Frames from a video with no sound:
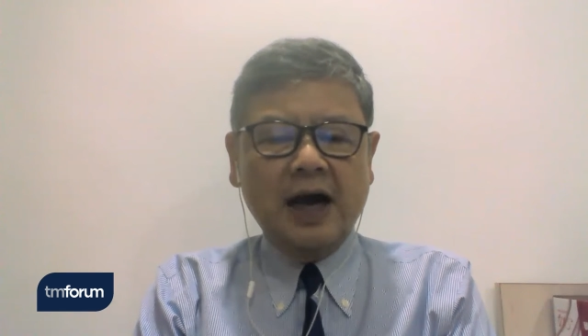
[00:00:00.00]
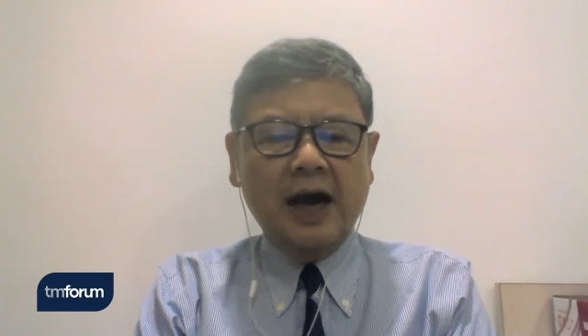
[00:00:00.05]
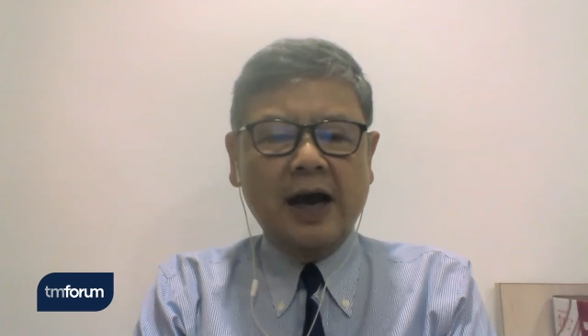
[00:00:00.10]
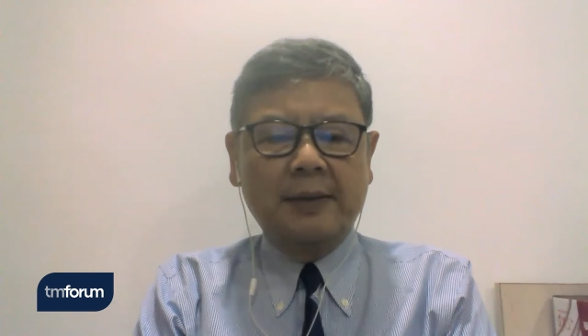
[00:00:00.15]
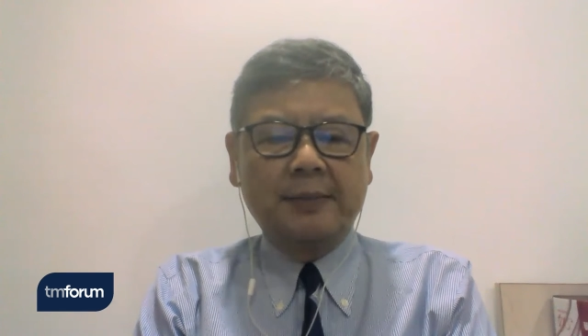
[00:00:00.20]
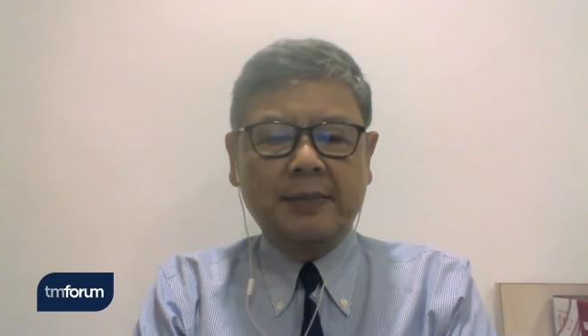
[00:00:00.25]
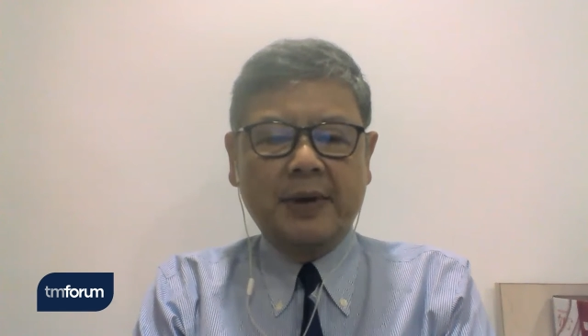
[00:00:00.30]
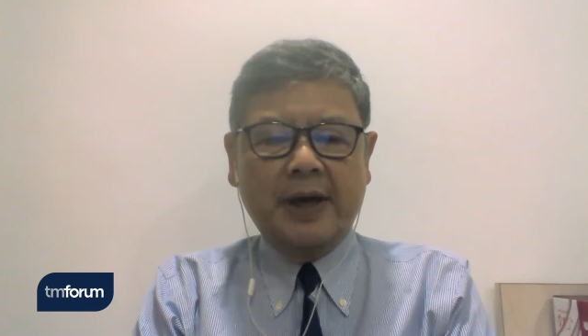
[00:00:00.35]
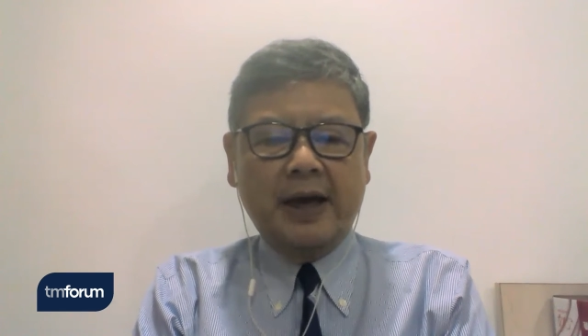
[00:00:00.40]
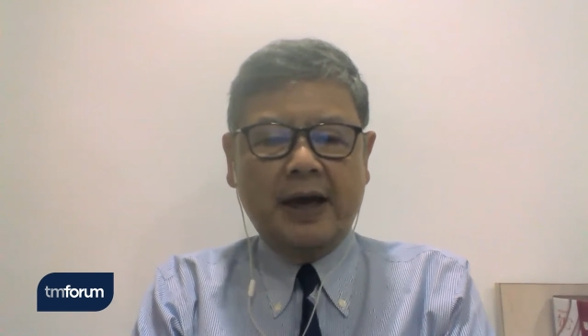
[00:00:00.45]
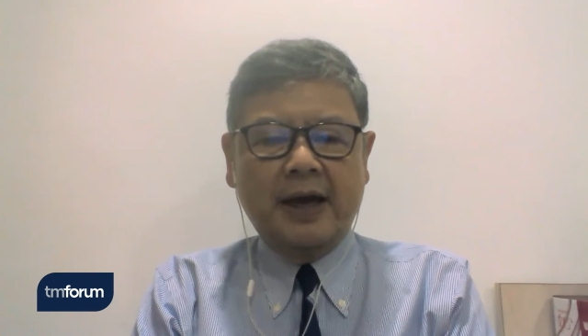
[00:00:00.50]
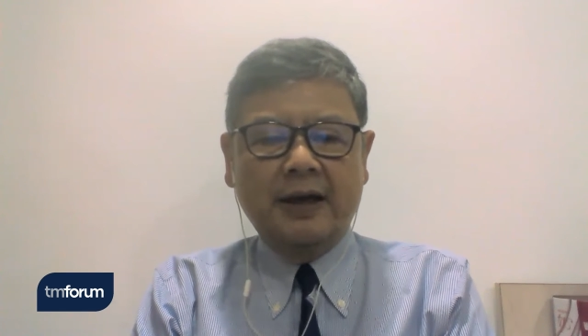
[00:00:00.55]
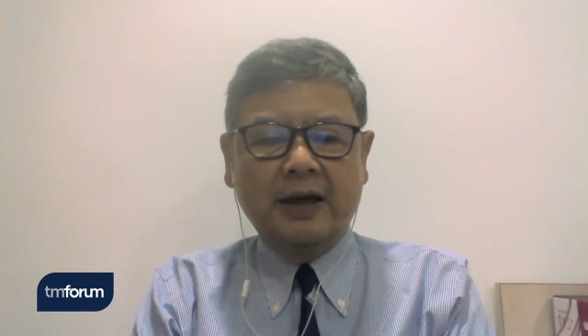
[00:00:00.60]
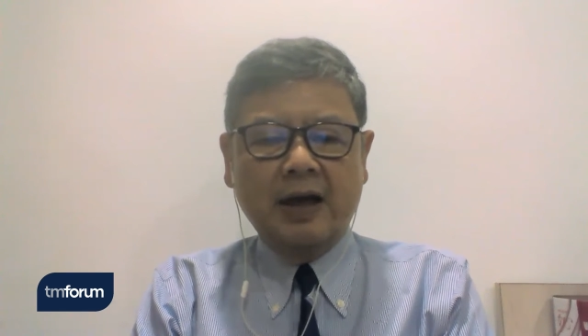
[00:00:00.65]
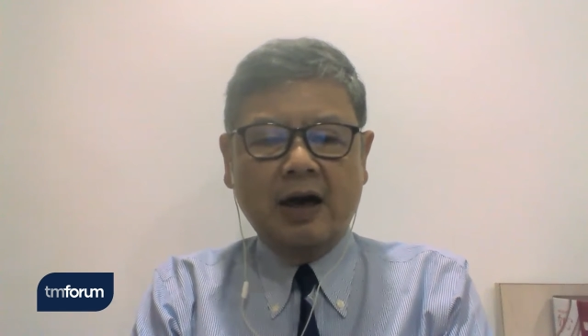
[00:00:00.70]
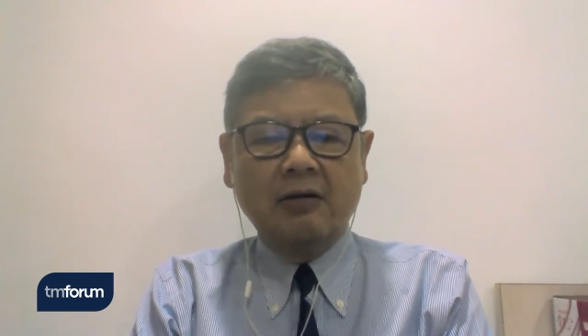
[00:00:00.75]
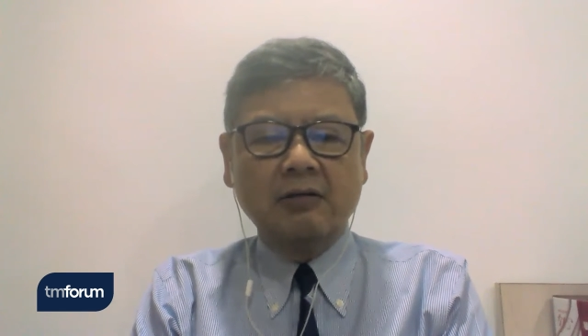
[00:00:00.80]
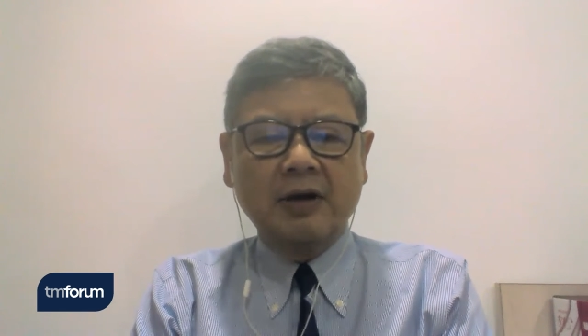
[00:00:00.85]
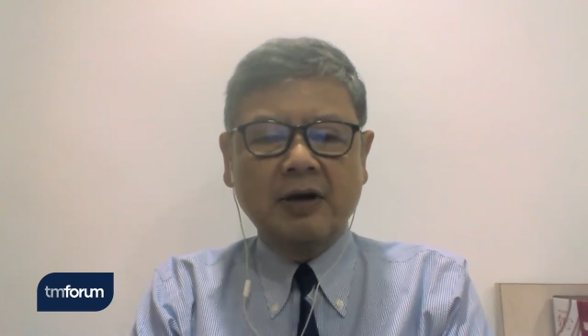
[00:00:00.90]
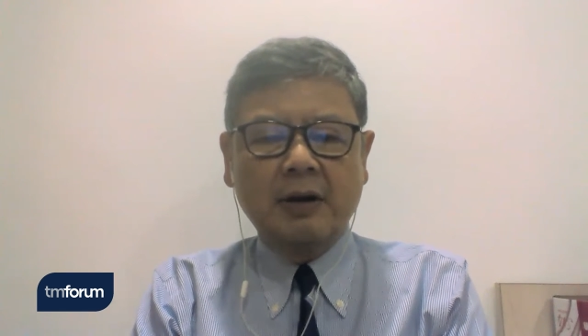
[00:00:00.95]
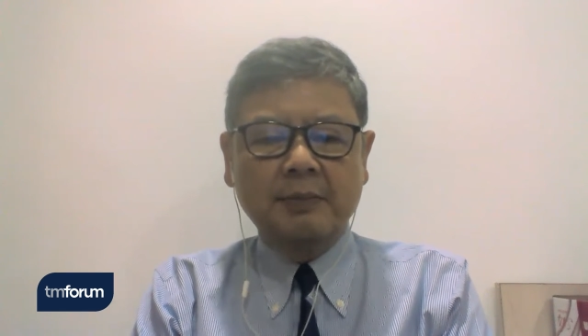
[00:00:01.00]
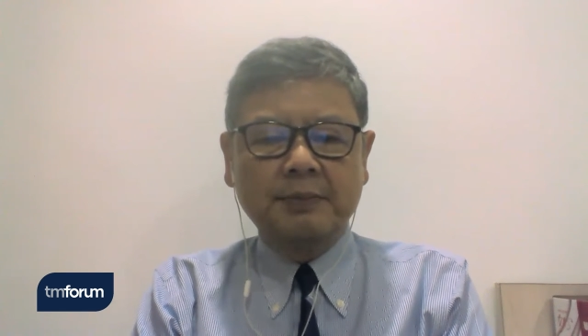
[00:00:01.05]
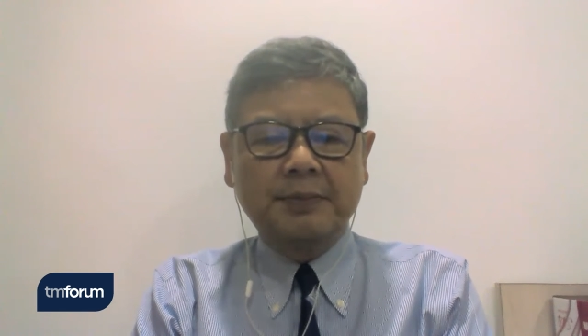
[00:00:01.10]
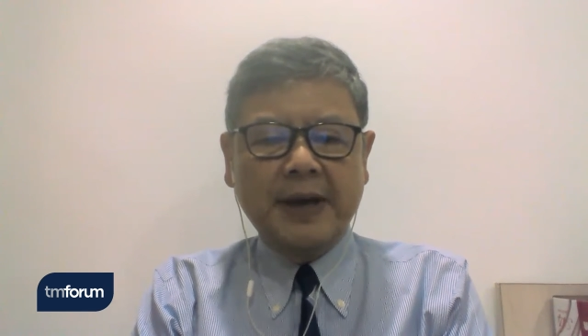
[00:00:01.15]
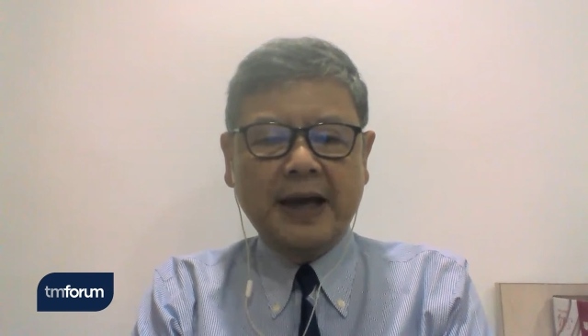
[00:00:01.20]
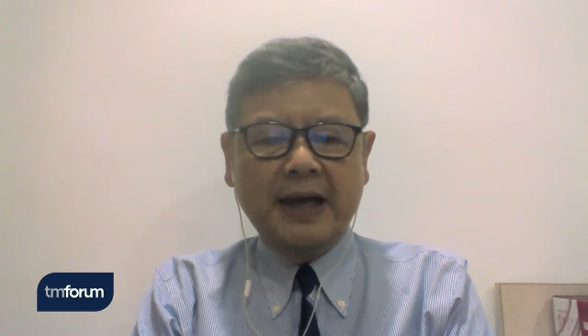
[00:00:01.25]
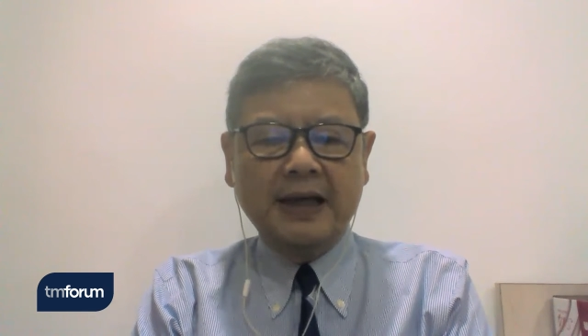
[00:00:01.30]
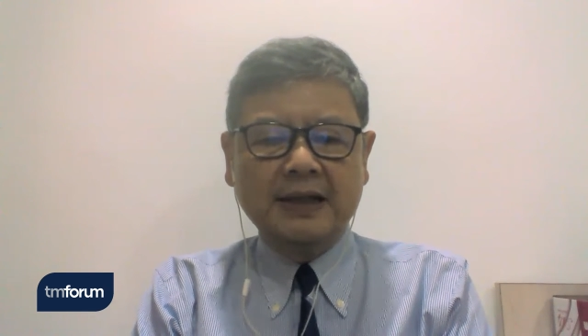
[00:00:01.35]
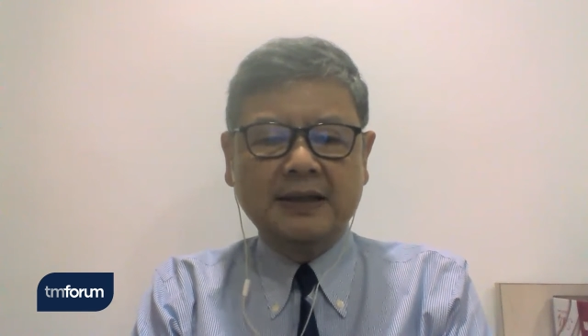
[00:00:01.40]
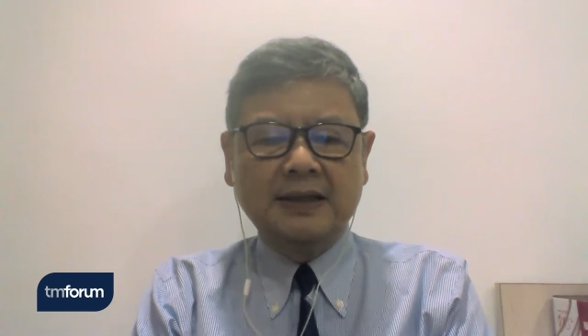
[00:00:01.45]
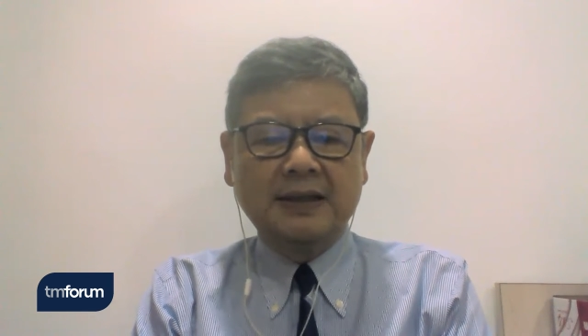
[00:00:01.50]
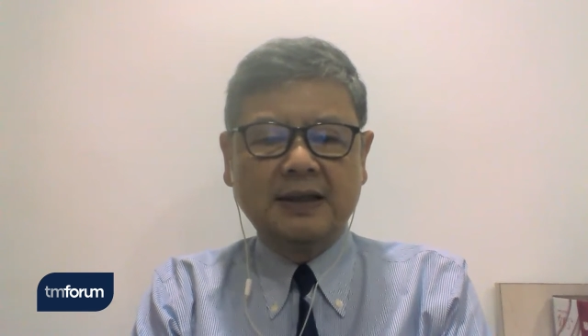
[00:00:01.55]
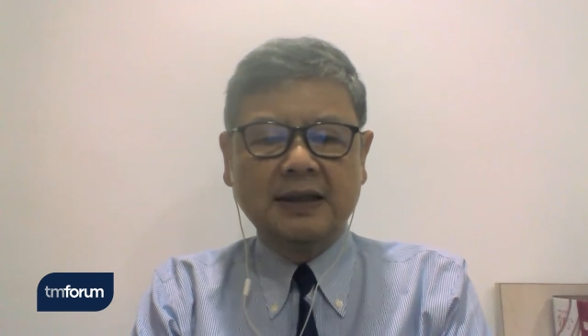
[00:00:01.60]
time, an outcome-based